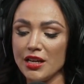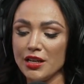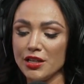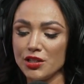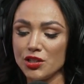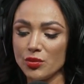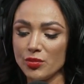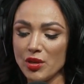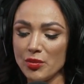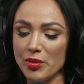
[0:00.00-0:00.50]

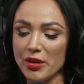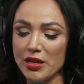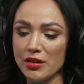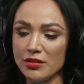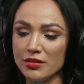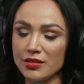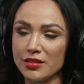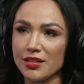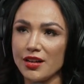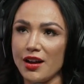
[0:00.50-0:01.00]
So my
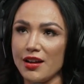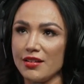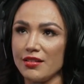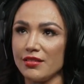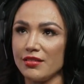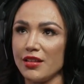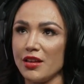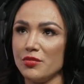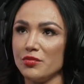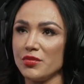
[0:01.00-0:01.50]
parents kind of
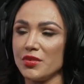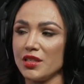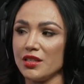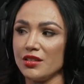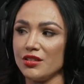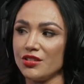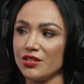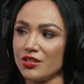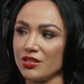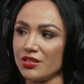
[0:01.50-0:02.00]
let me
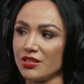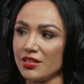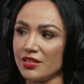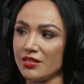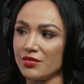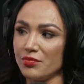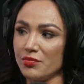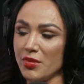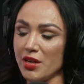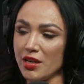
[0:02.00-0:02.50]
just
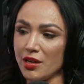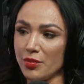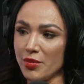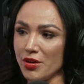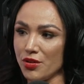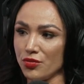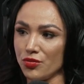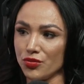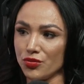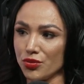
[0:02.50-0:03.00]
make my
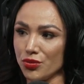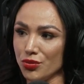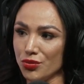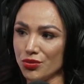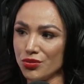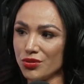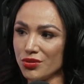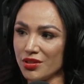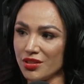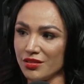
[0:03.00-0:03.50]
own
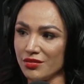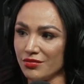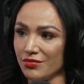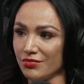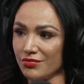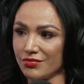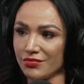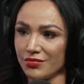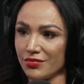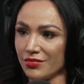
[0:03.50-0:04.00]
rules and